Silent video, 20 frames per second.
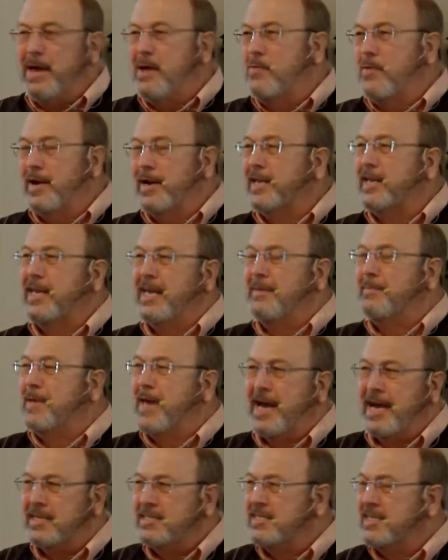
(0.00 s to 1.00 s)
I may want to keep
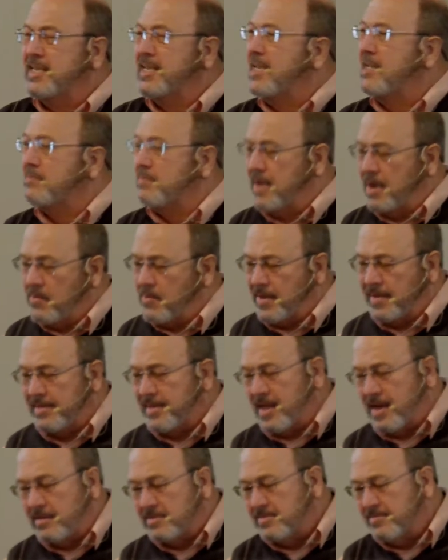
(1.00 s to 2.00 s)
cashing in my
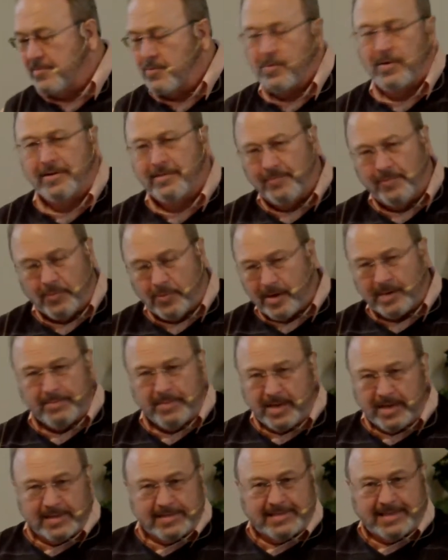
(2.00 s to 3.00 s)
1,440
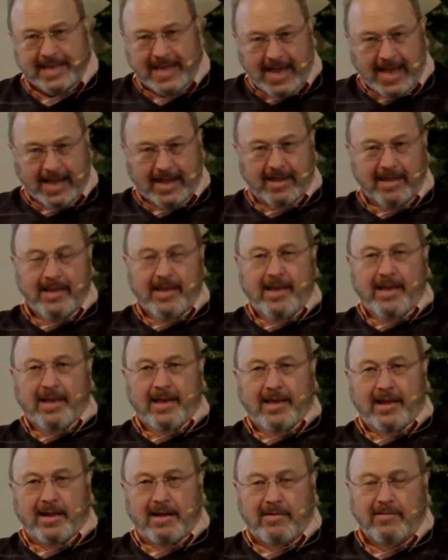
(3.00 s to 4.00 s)
minutes a day,
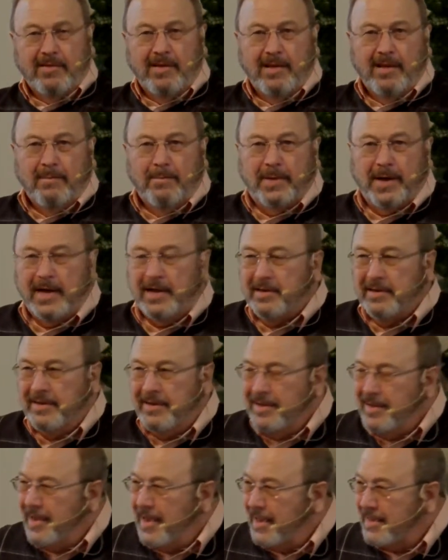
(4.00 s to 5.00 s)
you know? But
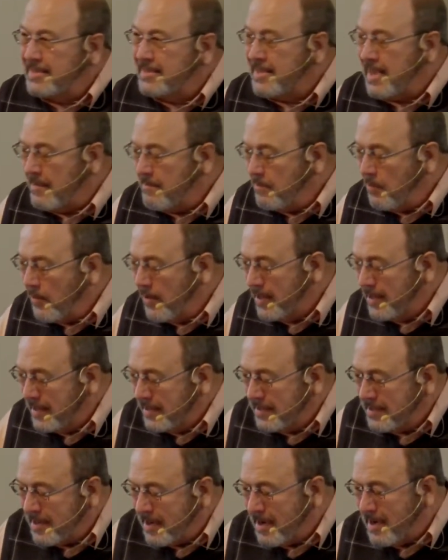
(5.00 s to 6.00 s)
at some point
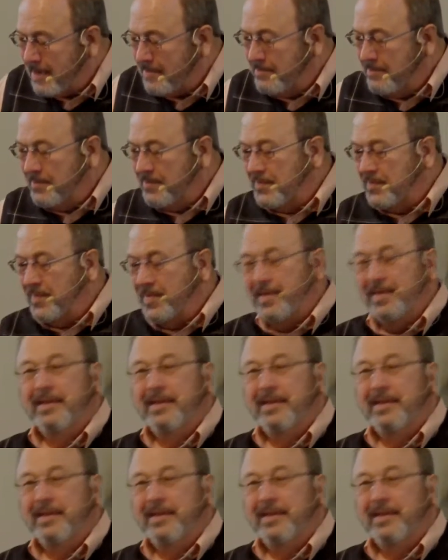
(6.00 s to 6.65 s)
in time,